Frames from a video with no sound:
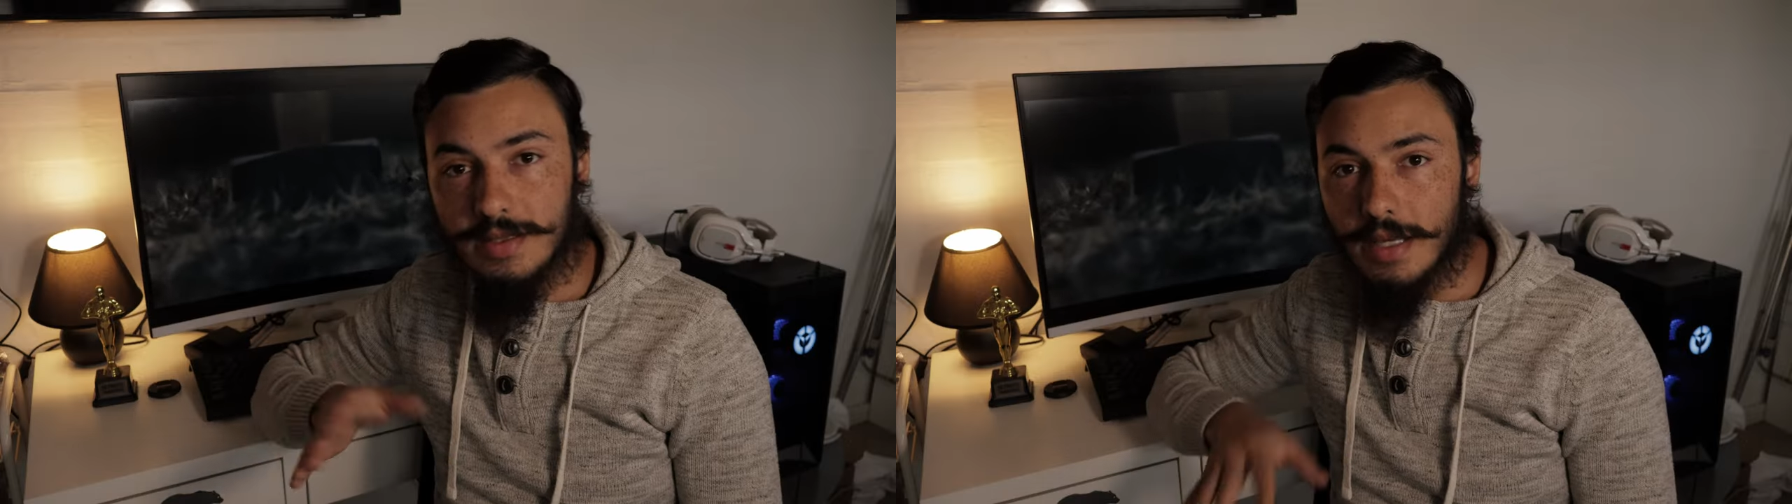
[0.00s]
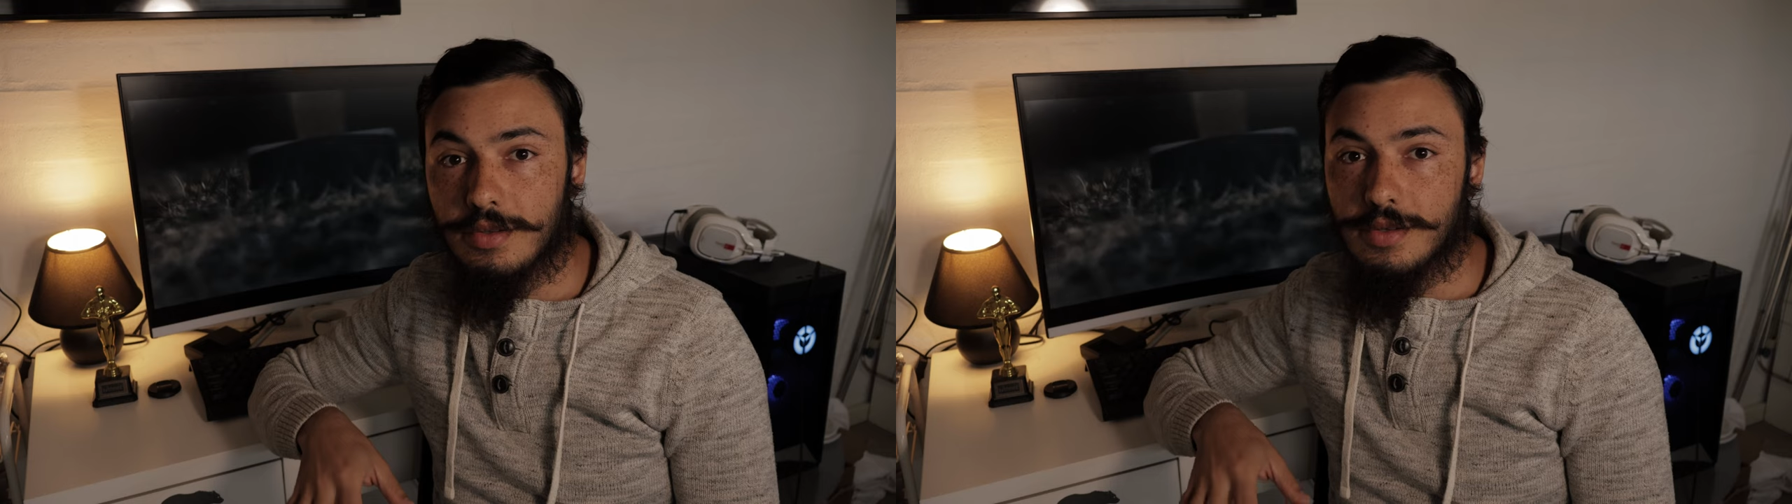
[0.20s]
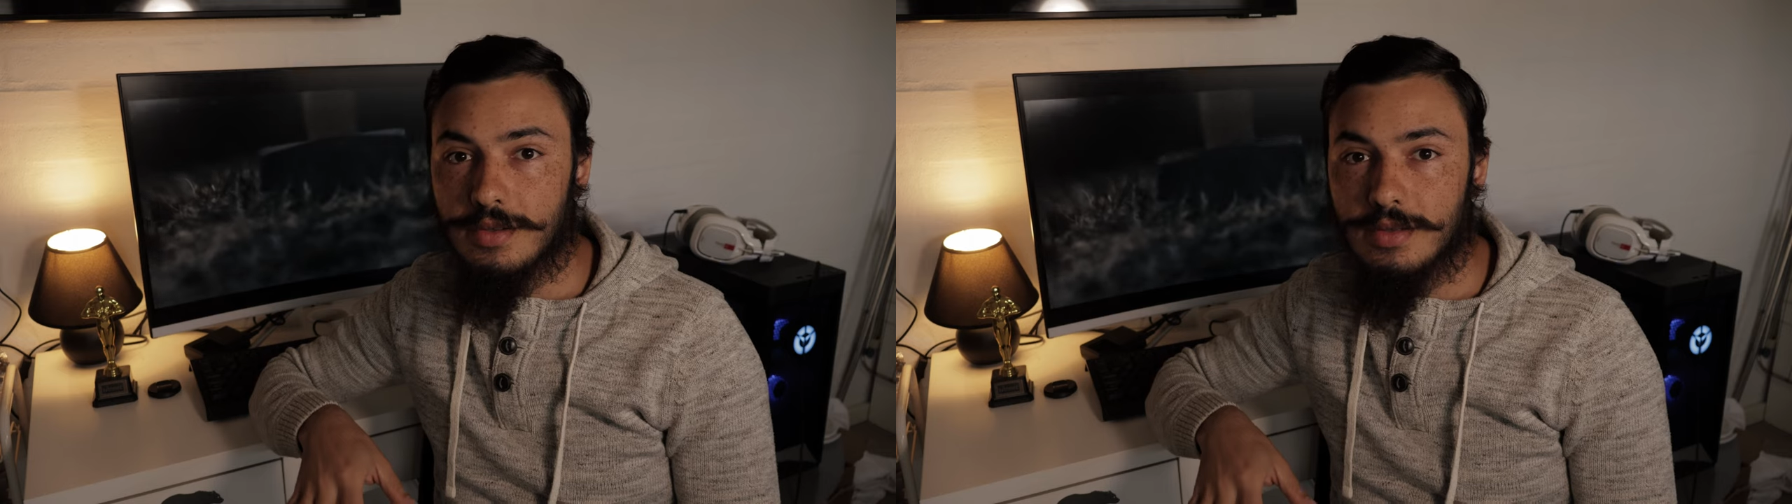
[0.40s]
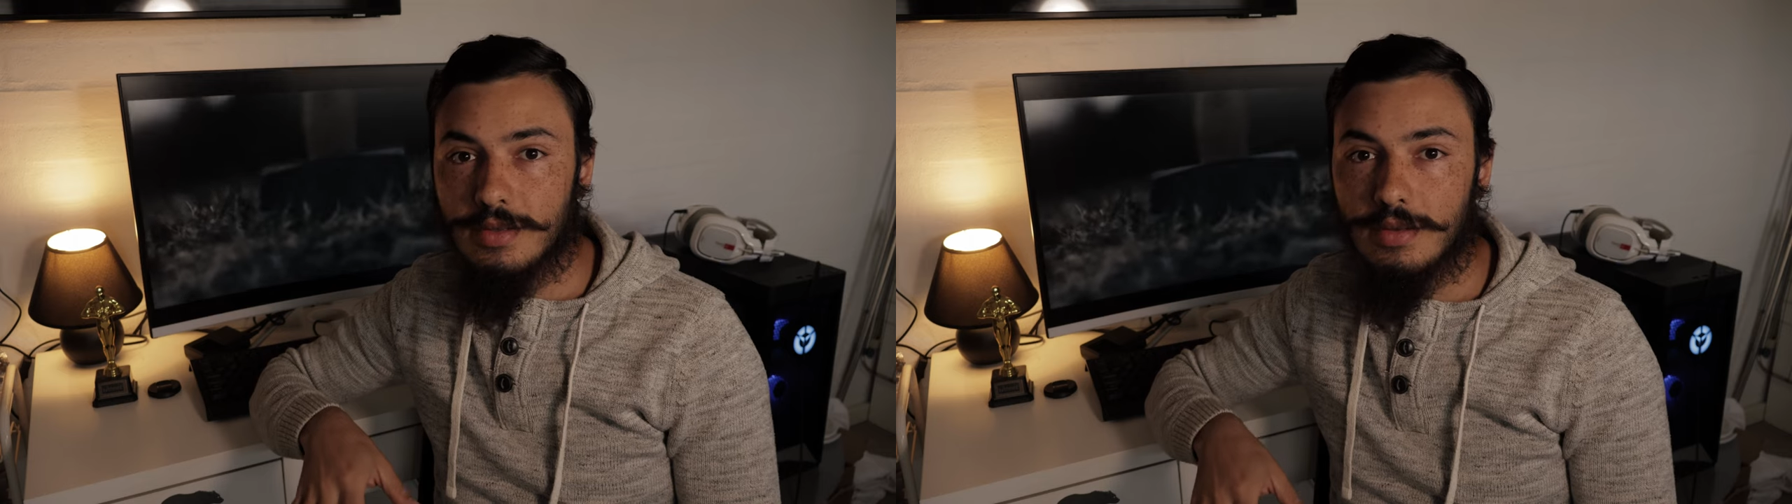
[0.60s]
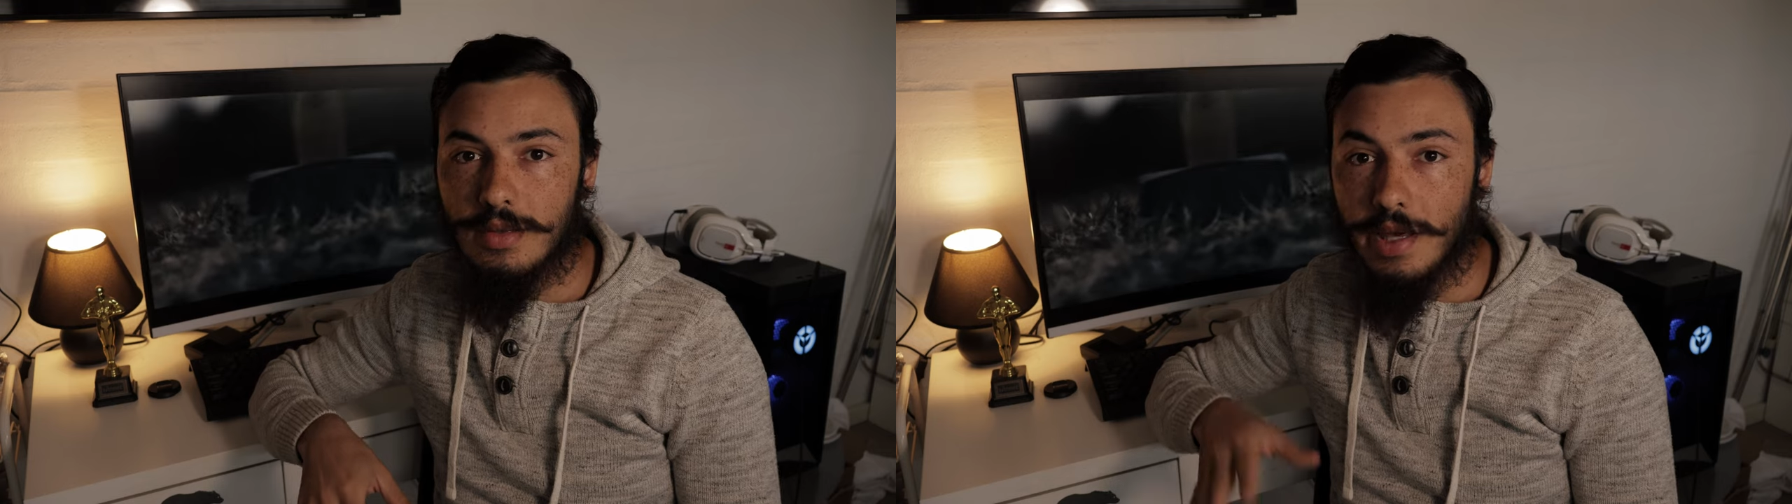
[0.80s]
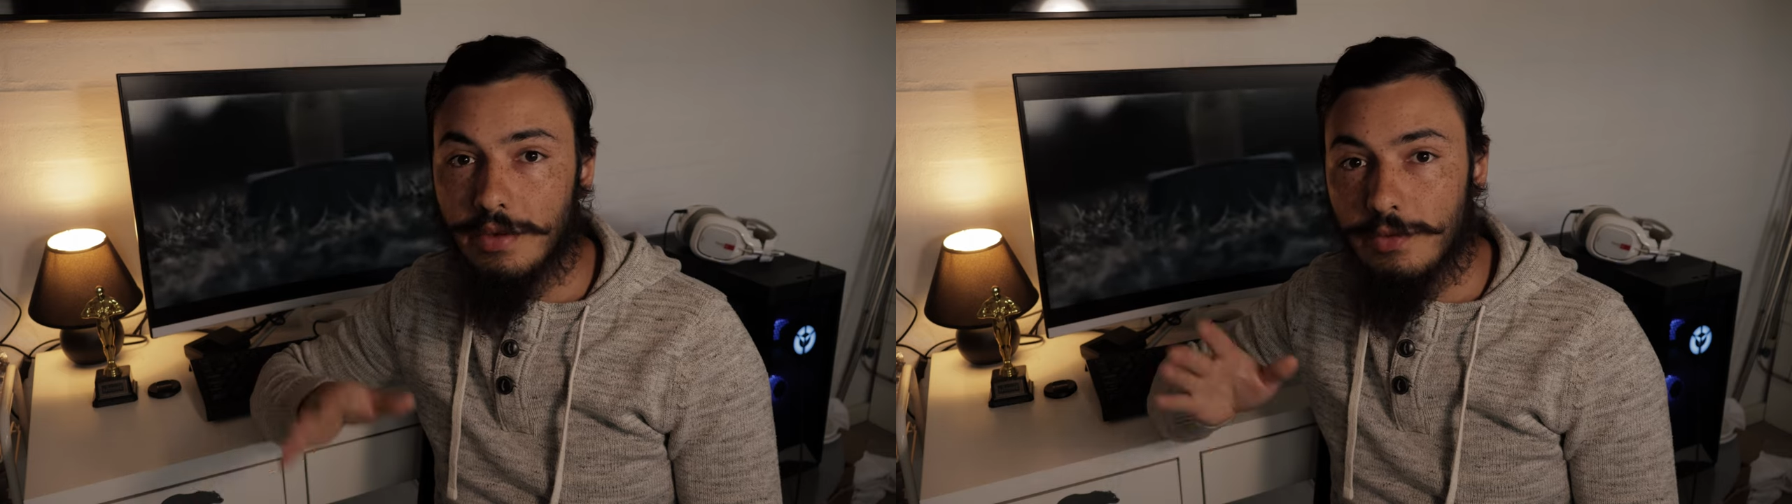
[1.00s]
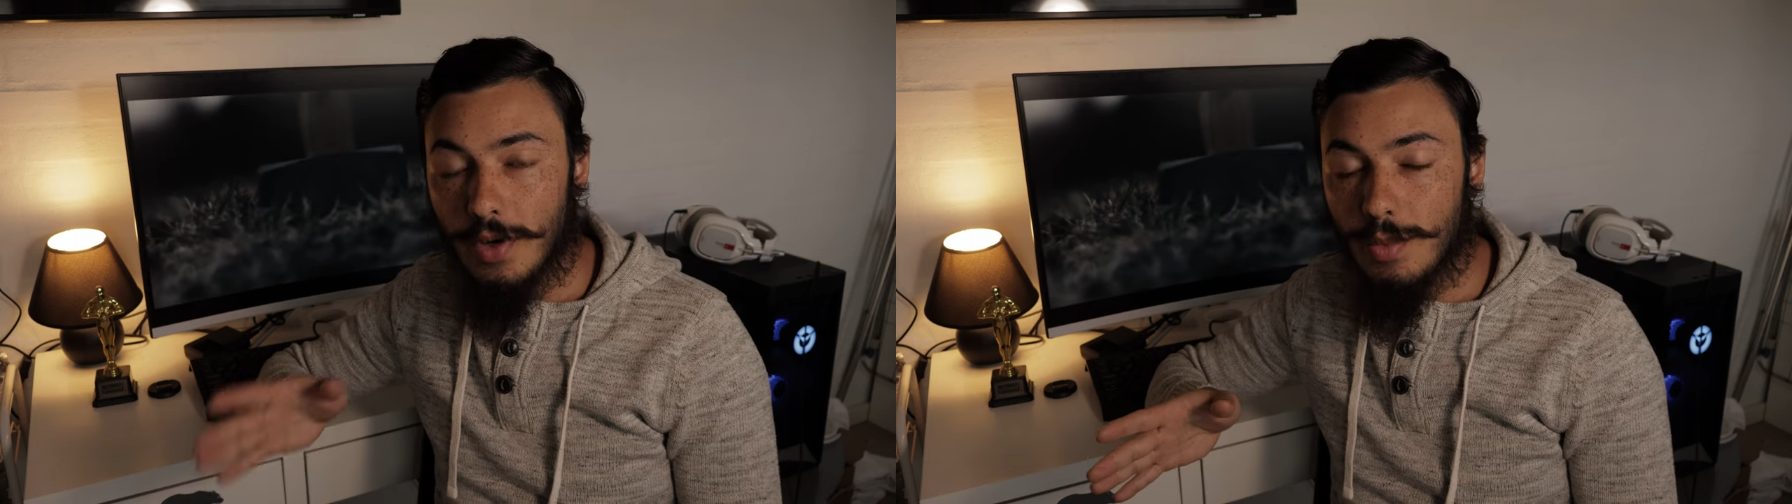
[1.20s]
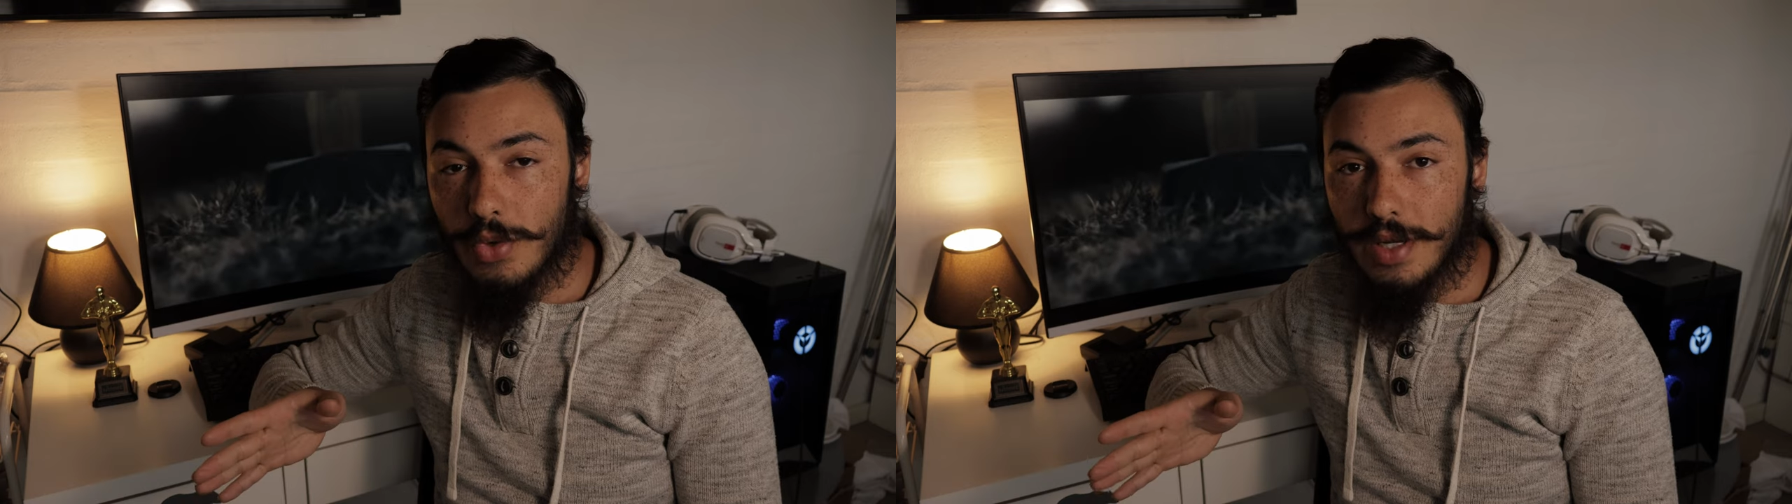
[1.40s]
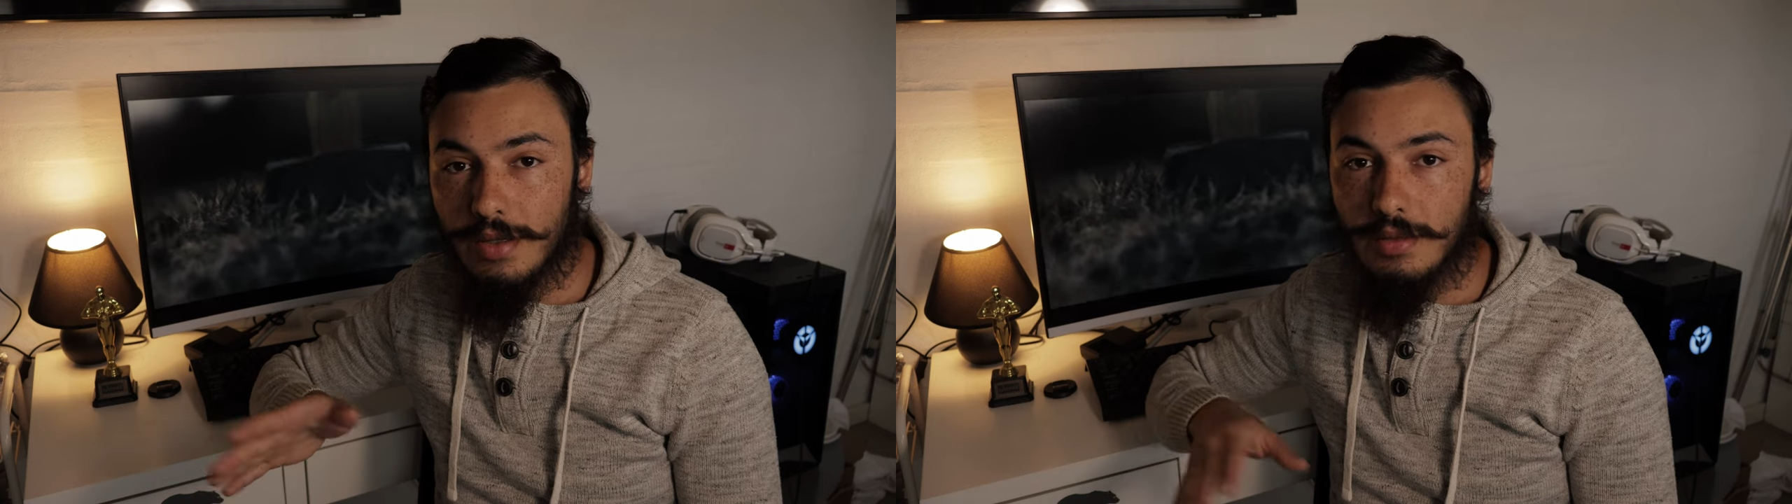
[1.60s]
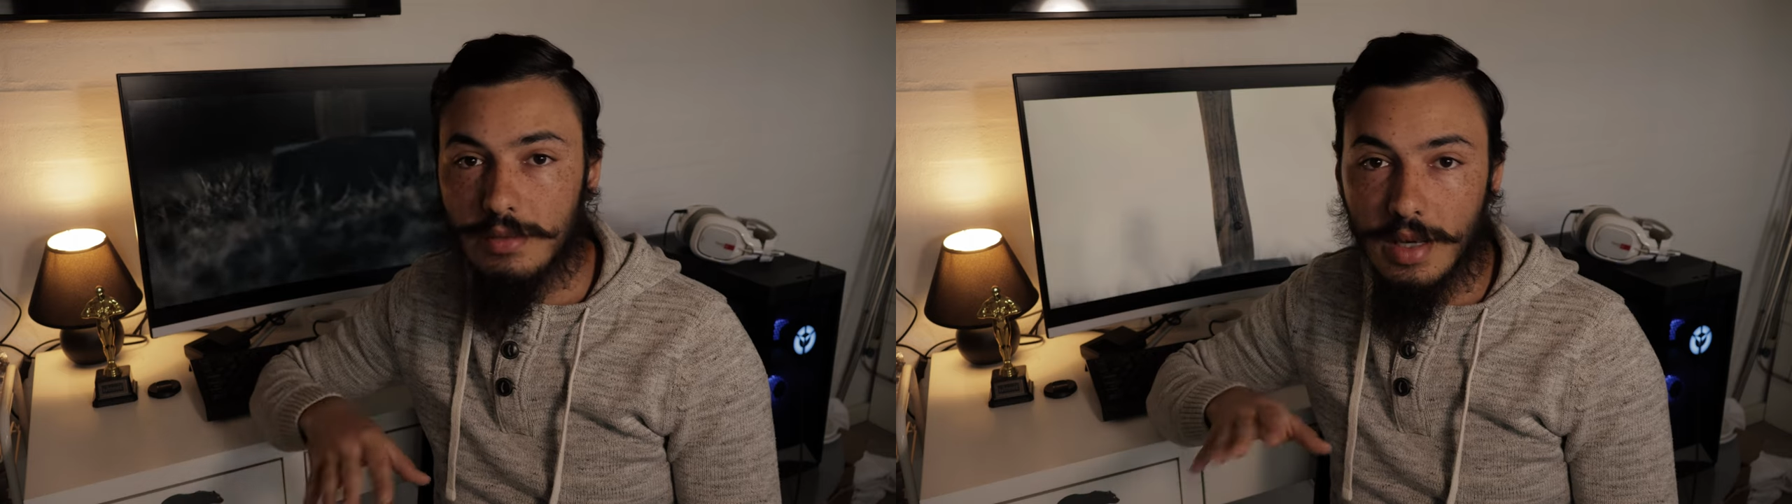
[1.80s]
settings like frame rate,